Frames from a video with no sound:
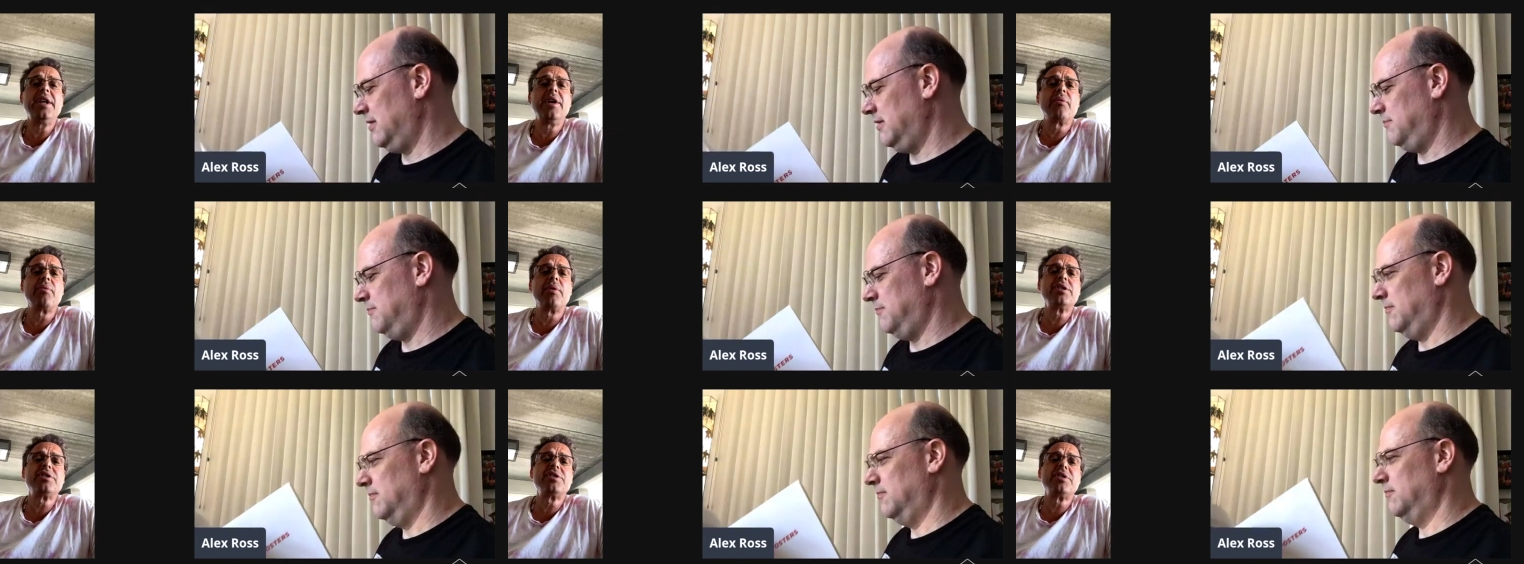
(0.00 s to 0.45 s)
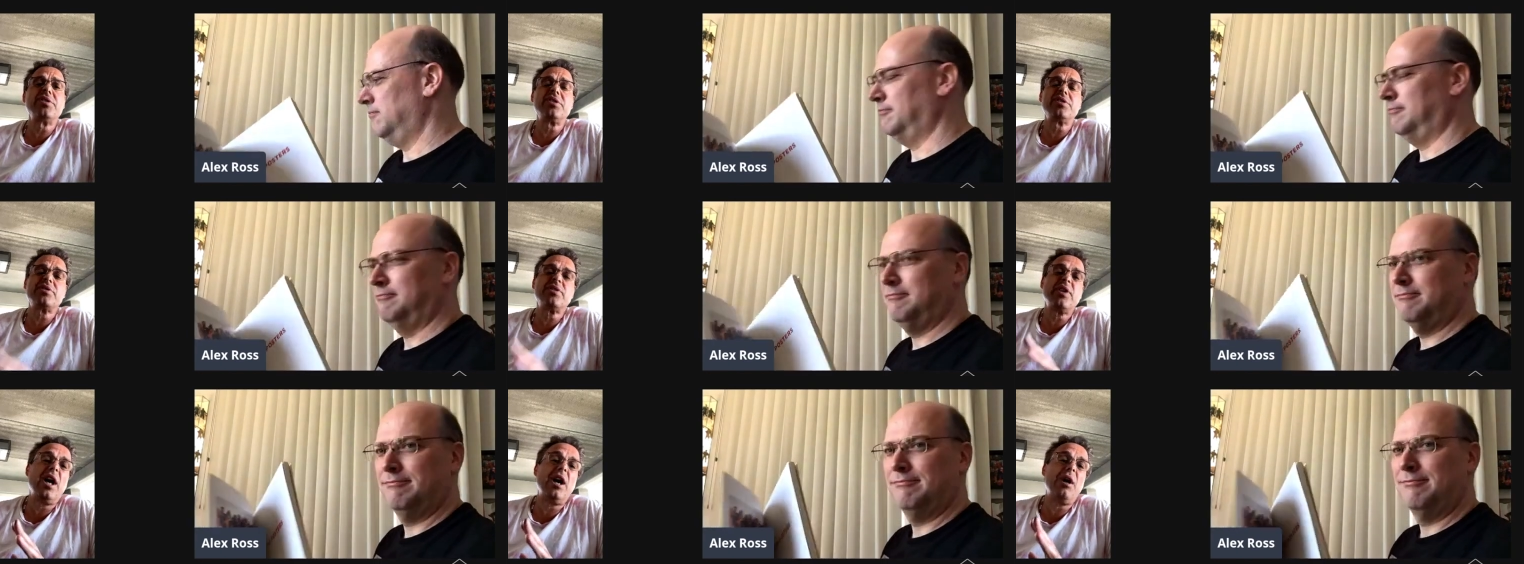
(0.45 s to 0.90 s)
Speaker 1: then the uh,
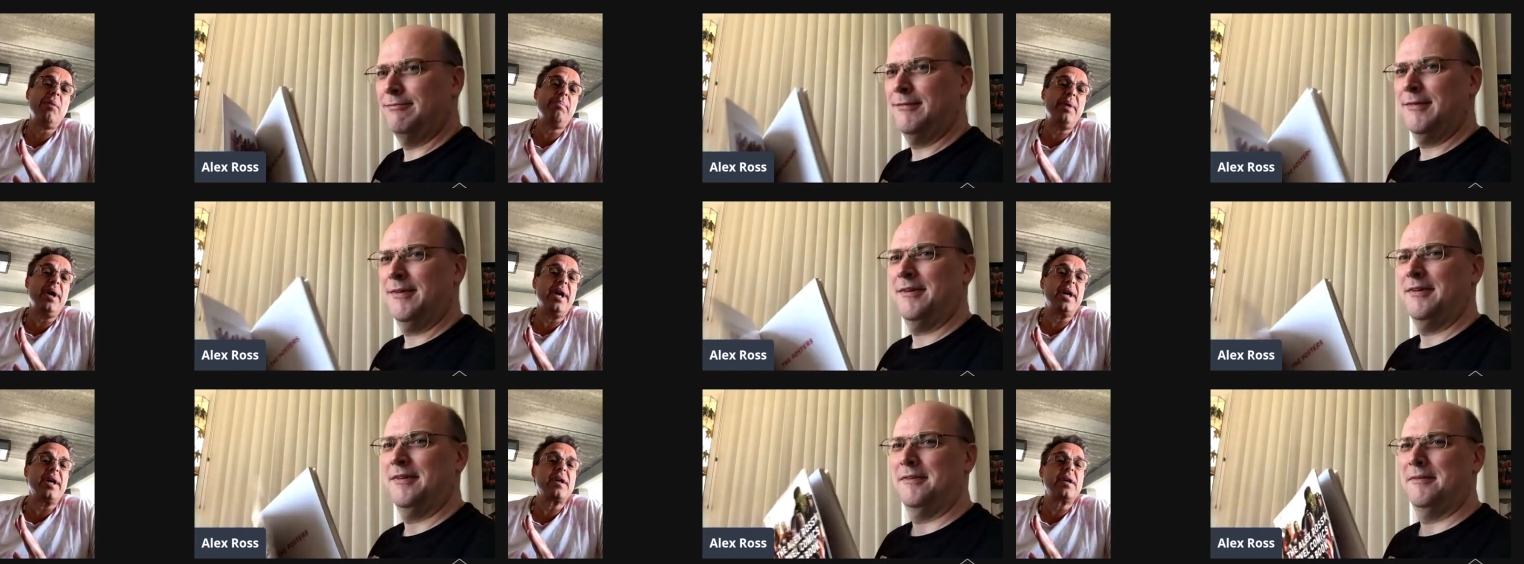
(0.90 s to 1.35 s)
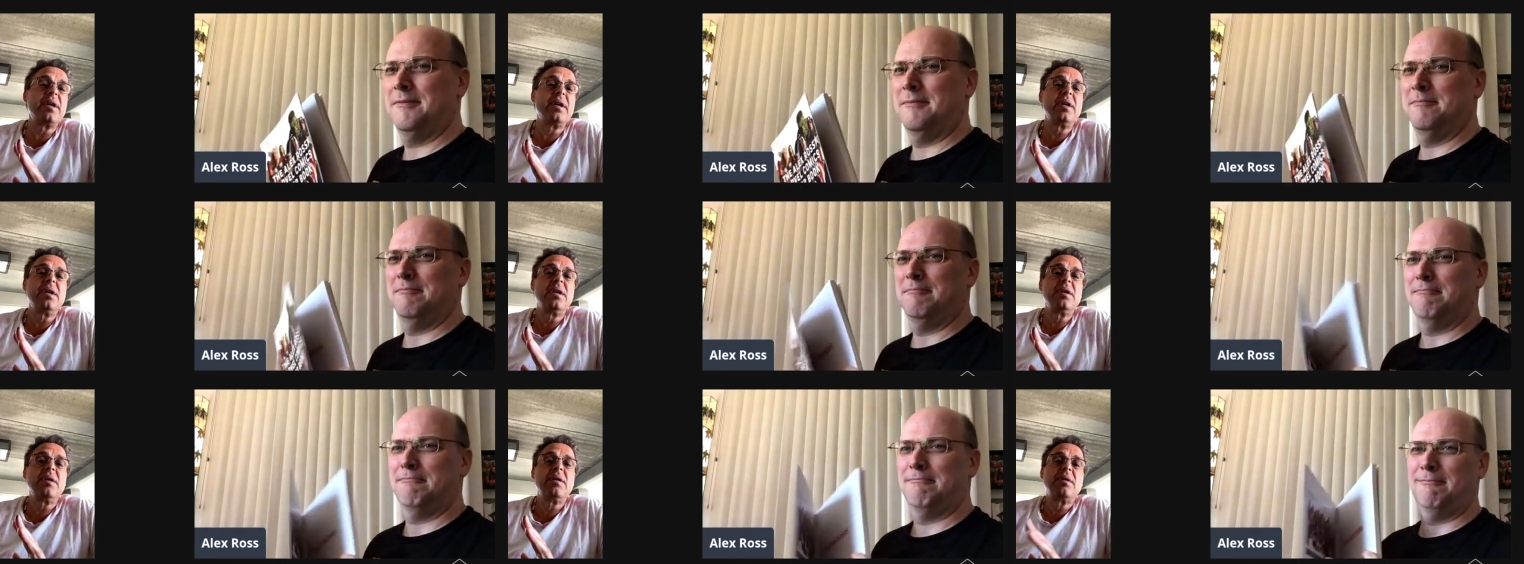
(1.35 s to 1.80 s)
originals are how big?
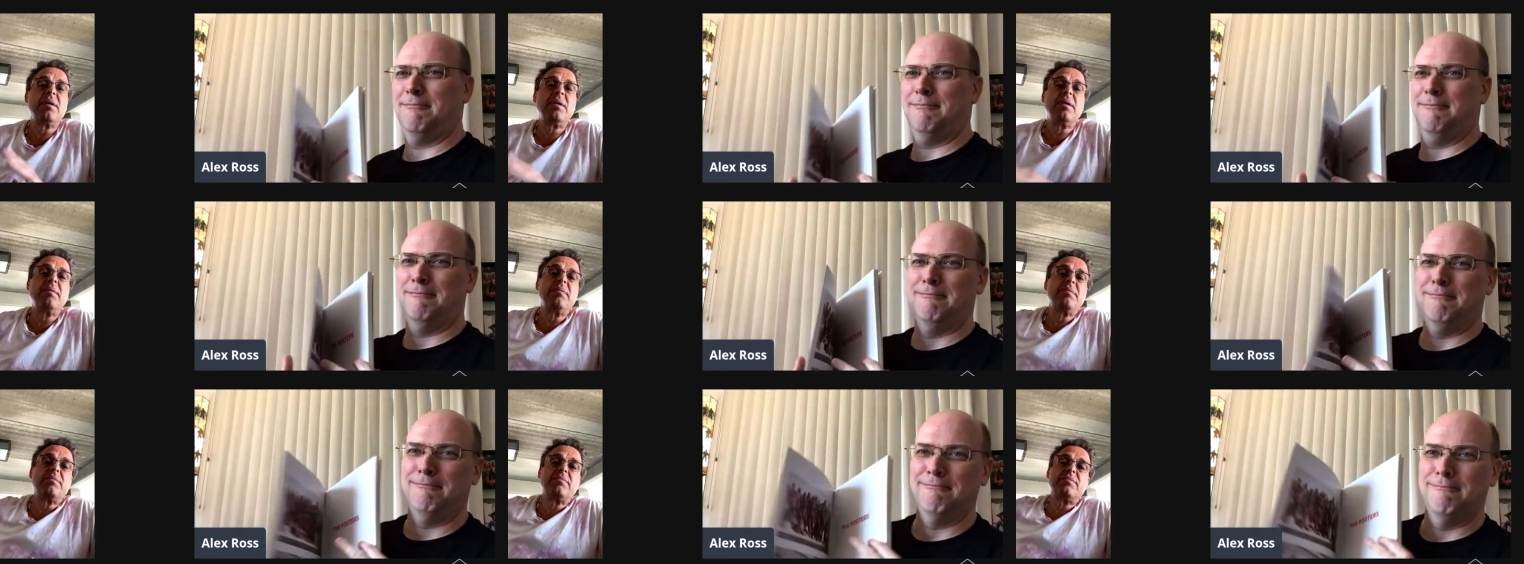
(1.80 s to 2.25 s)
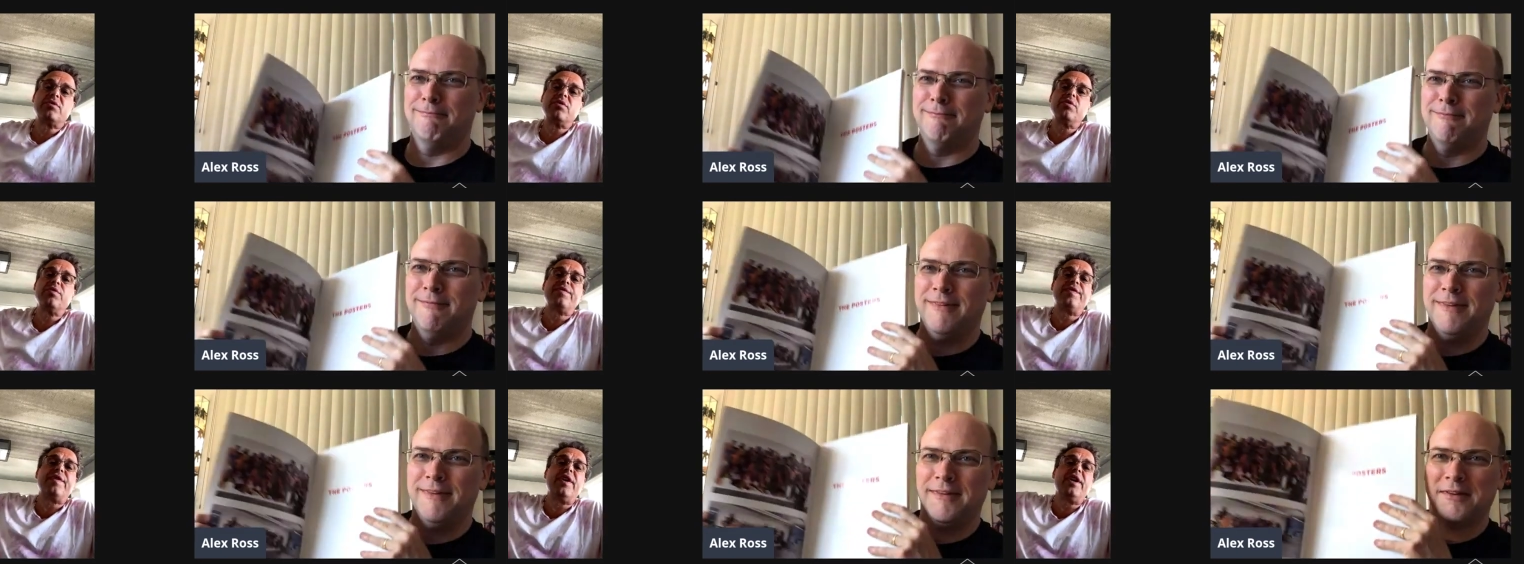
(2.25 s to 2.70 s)

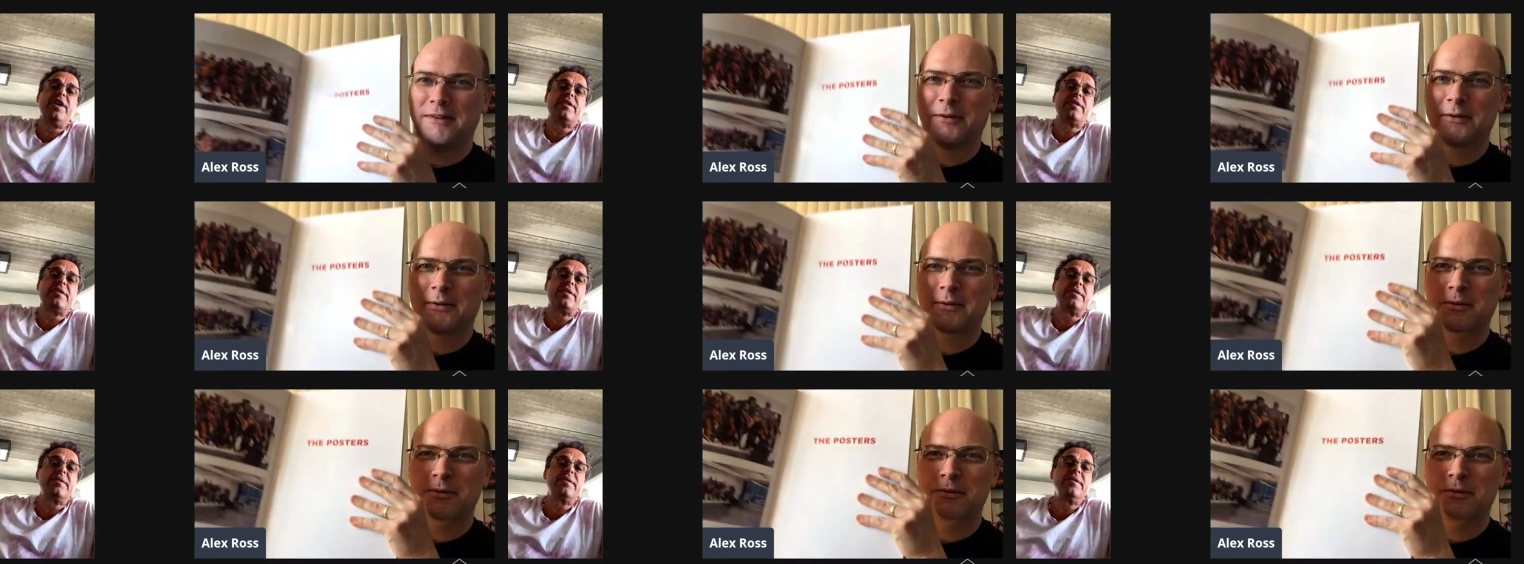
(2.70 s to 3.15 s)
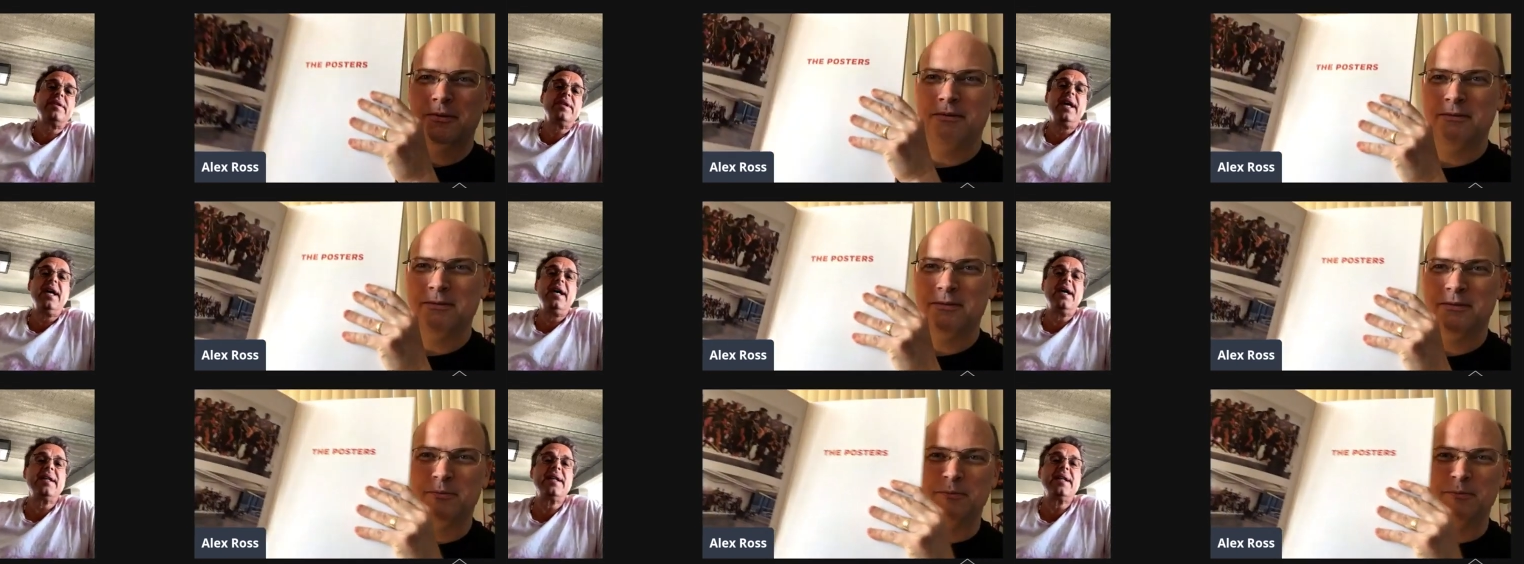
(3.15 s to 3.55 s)
Two feet? Yeah,